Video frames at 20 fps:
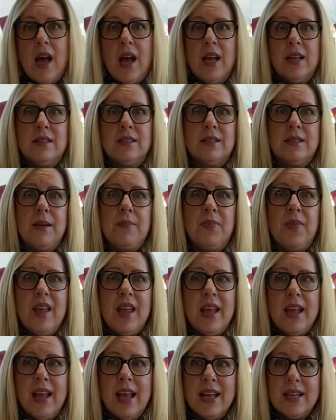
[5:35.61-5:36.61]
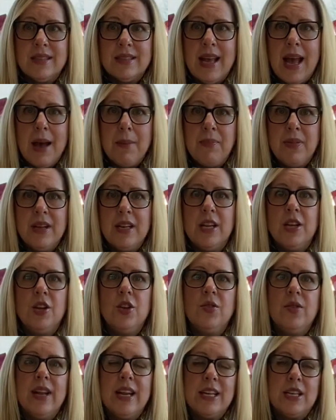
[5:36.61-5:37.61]
Something has happened and
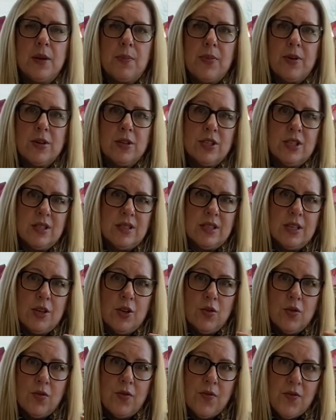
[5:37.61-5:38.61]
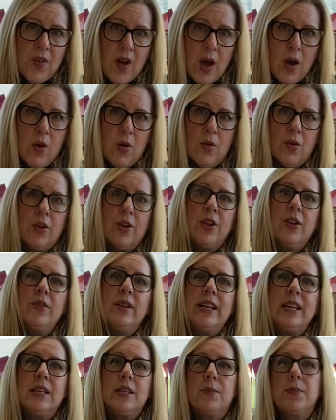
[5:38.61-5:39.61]
you need to purchase a new phone, or you
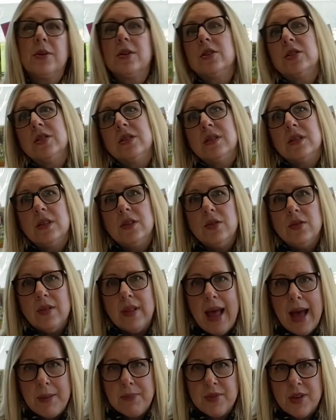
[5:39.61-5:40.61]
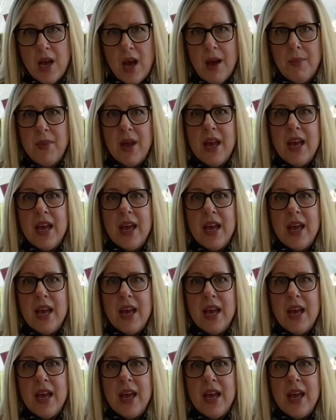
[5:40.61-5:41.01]
need to purchase a new laptop.